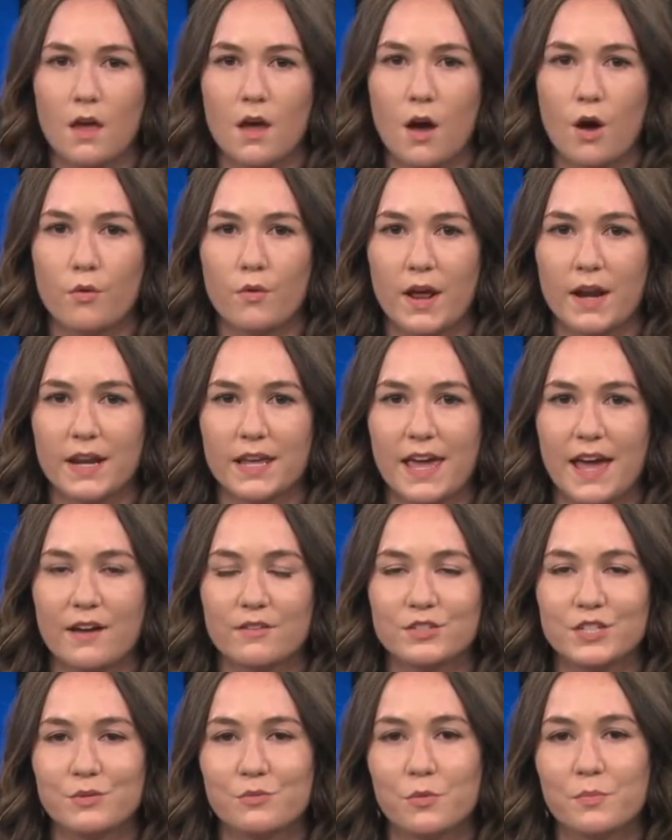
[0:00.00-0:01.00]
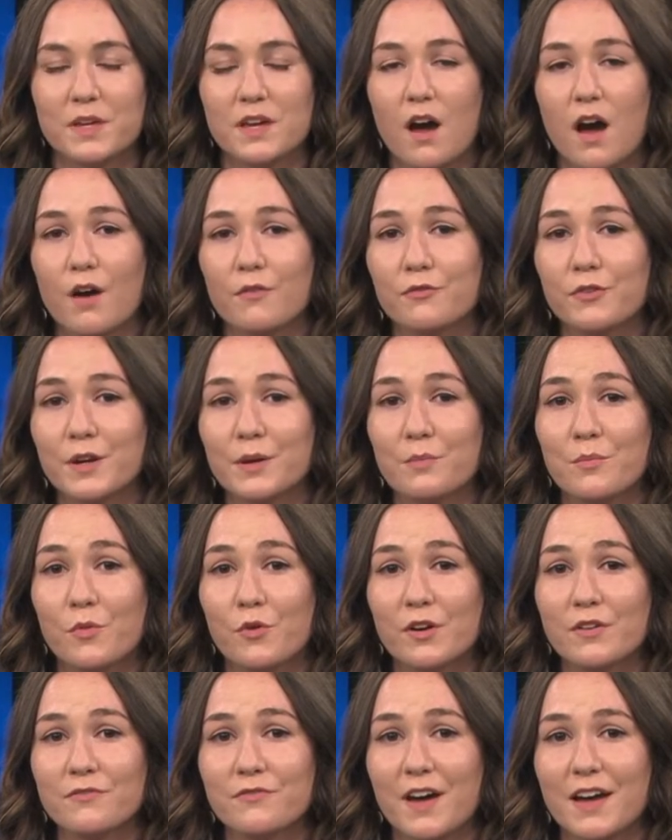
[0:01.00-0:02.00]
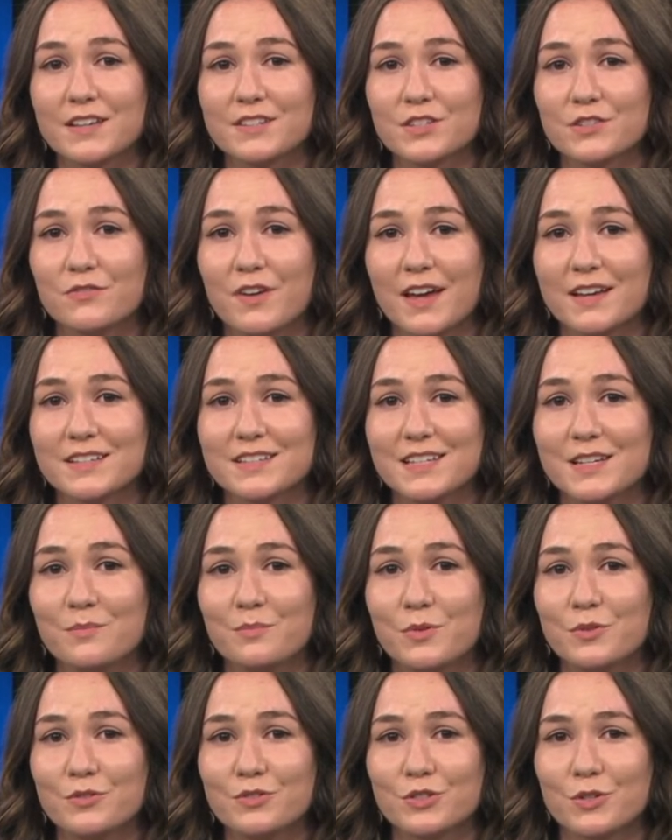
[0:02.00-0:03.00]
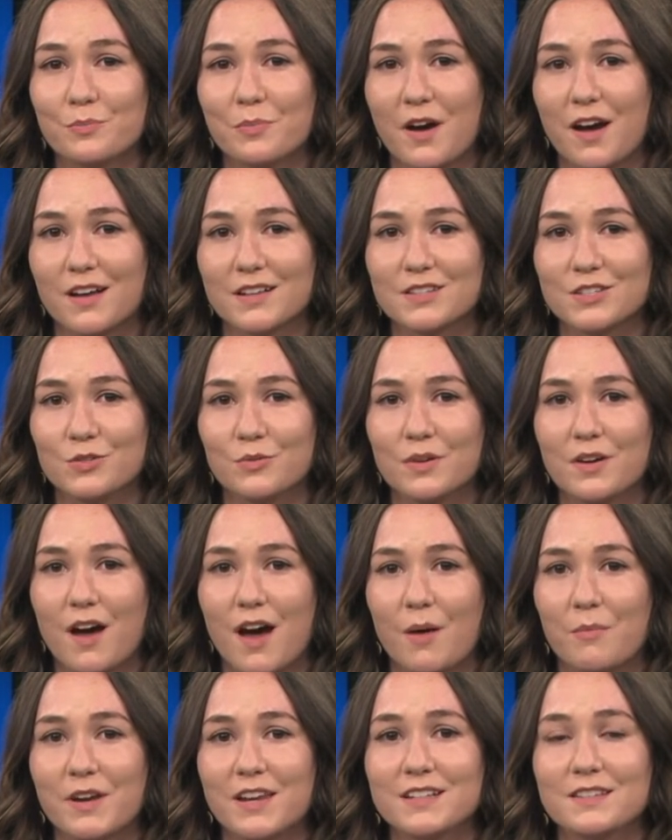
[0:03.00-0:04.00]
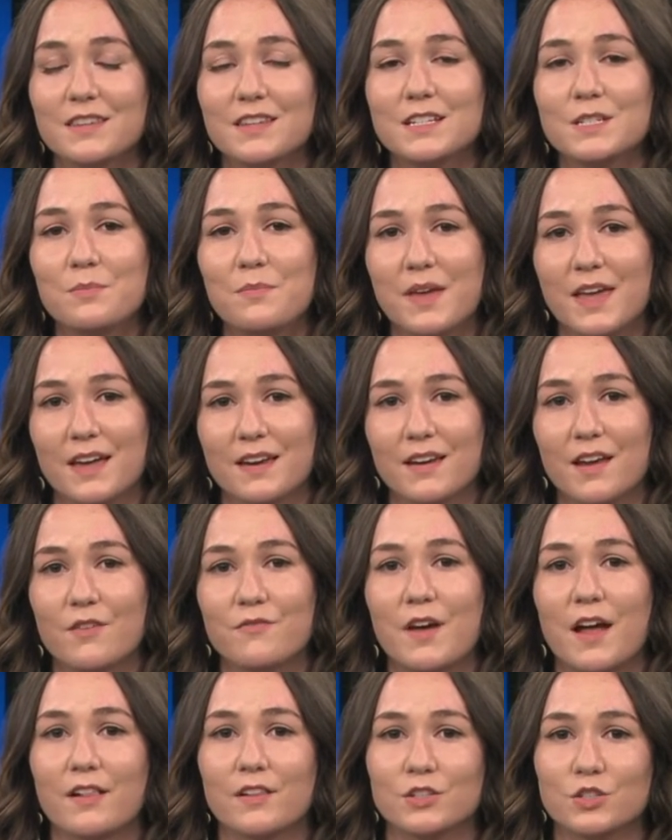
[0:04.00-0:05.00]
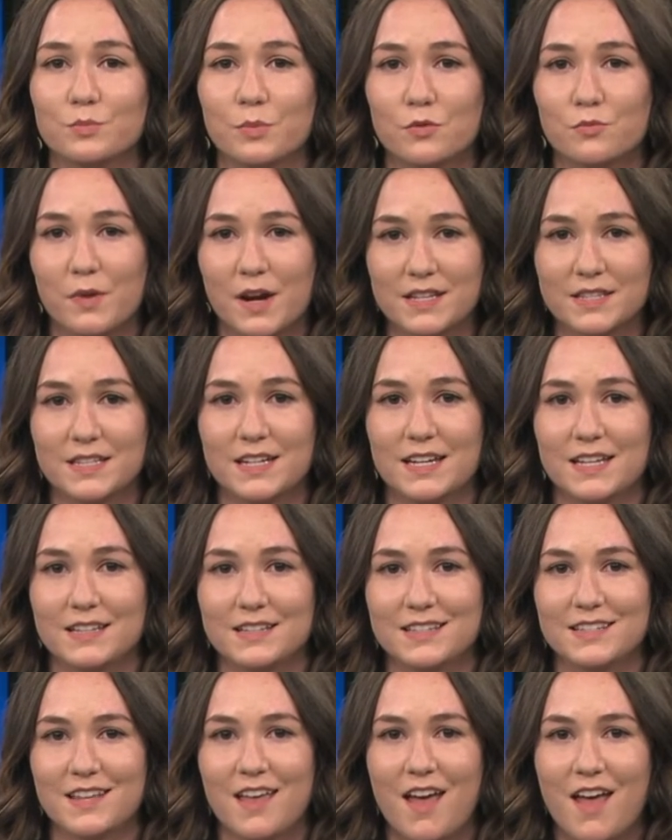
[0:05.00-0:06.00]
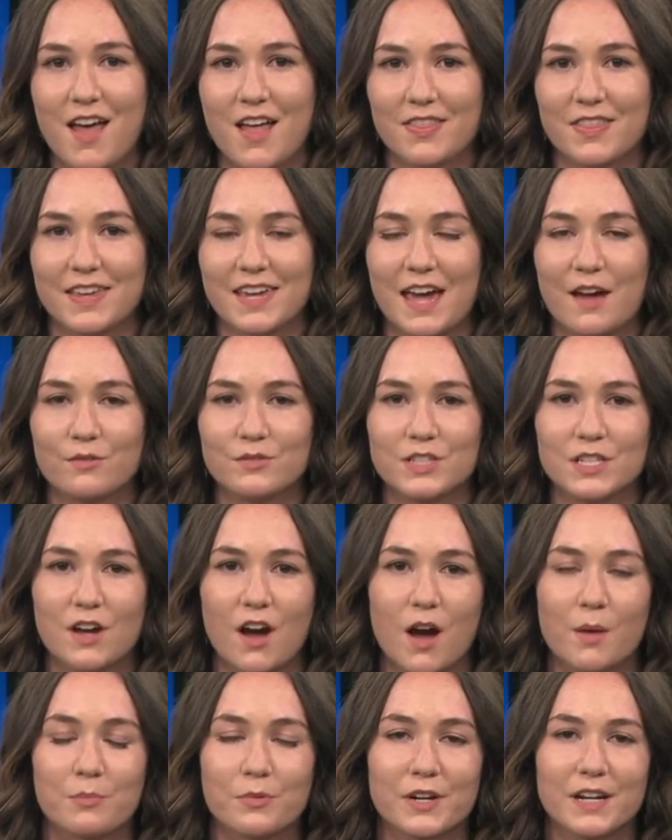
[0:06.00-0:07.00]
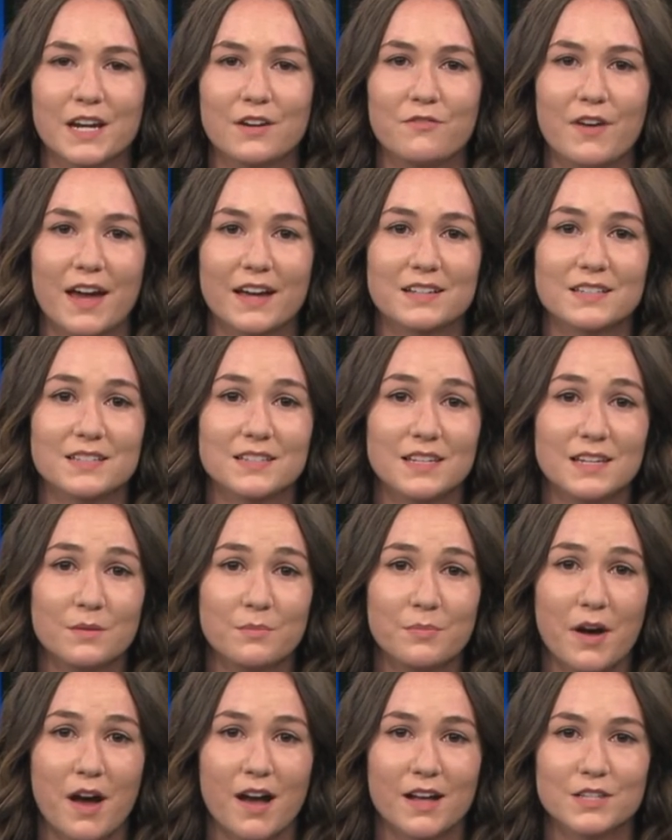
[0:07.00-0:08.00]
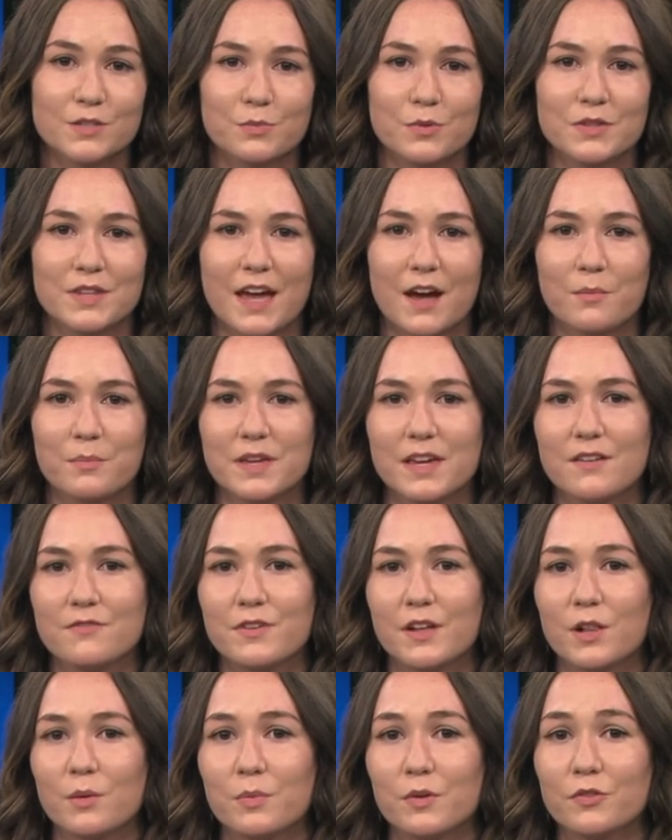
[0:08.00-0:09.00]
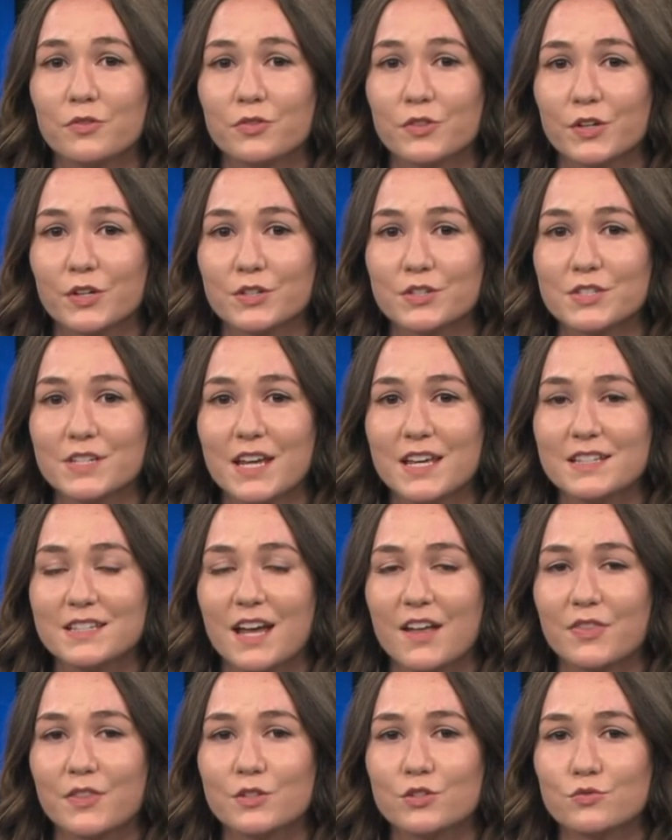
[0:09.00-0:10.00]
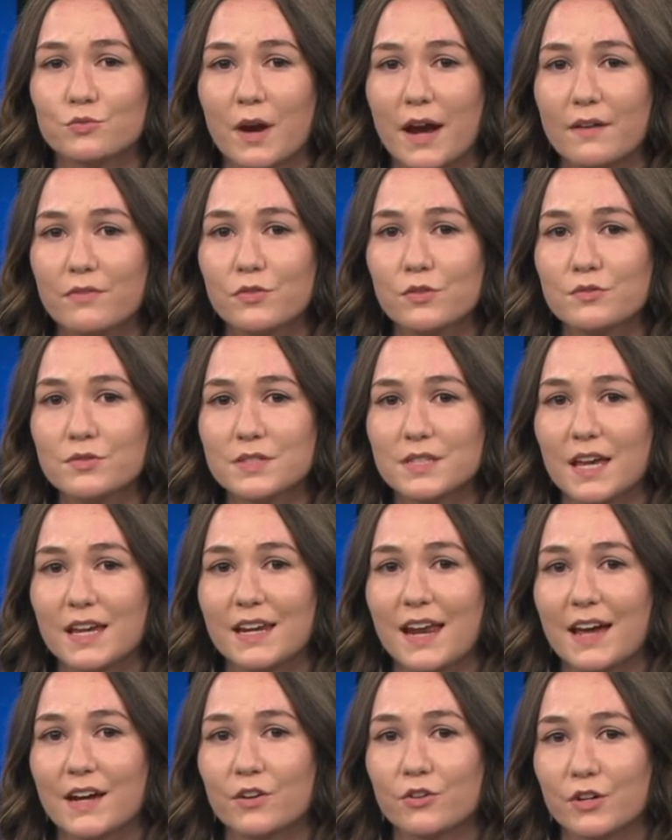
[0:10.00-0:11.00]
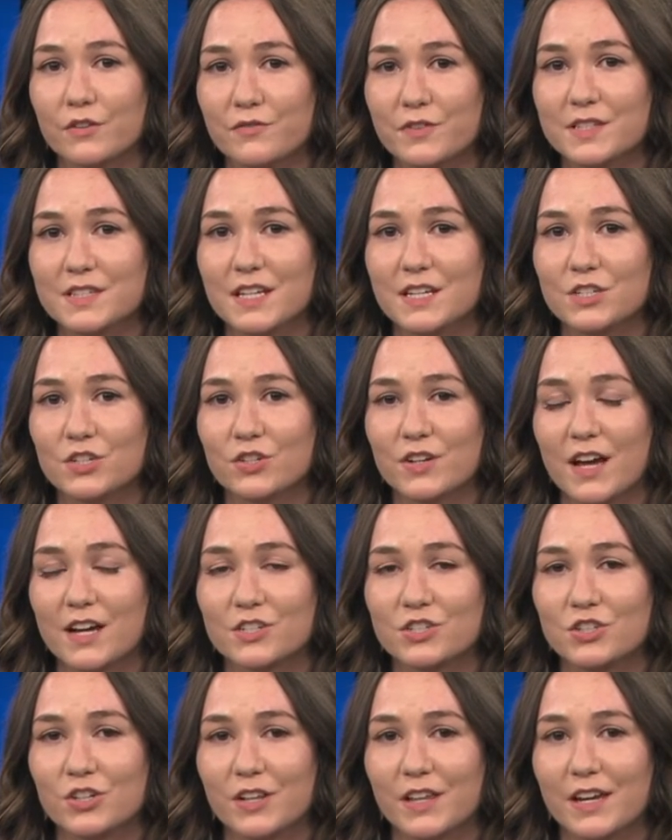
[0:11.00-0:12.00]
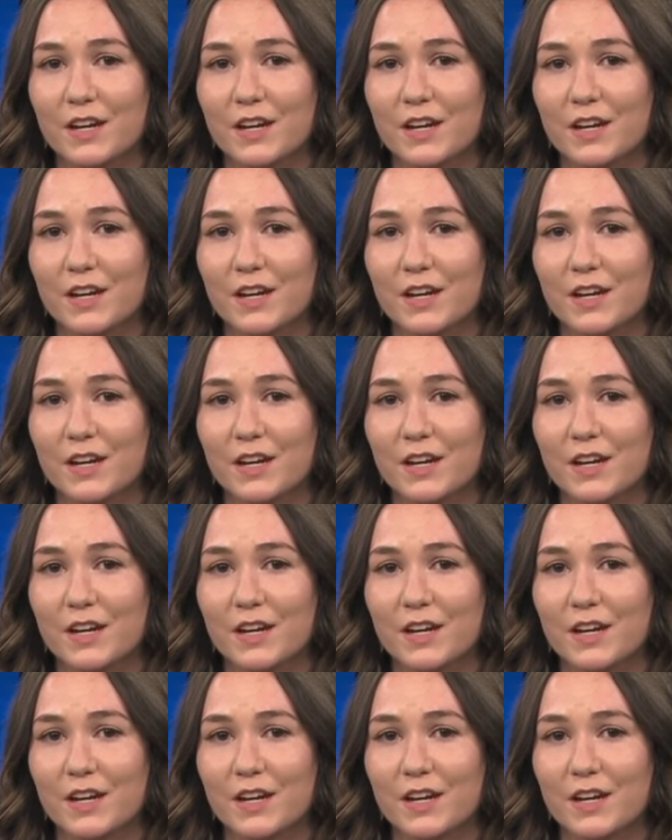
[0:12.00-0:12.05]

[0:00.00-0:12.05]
Oneida County will be offering more Pfizer vaccine booster pods to accommodate the demand of eligible residents. The county-operated vaccine pods will now be available Thursdays at the drive-through site at Griffiss International